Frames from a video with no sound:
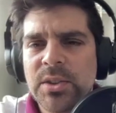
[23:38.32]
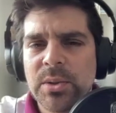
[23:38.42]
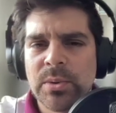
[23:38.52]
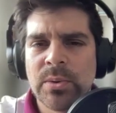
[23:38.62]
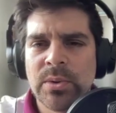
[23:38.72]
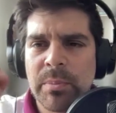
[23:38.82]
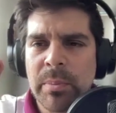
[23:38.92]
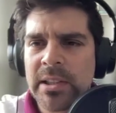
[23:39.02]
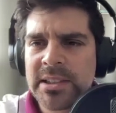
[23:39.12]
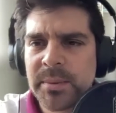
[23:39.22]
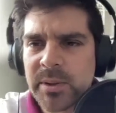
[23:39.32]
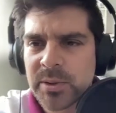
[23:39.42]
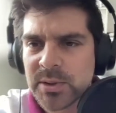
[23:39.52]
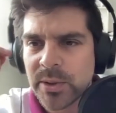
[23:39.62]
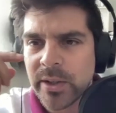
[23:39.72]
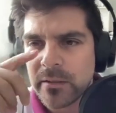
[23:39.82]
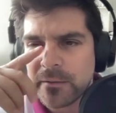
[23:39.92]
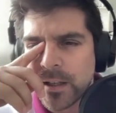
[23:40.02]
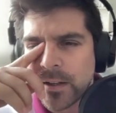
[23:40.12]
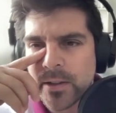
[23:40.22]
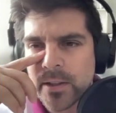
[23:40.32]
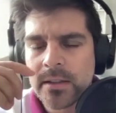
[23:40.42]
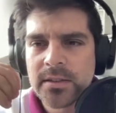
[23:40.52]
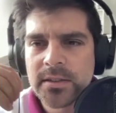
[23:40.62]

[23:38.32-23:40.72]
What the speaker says: to the parents, because you are a father?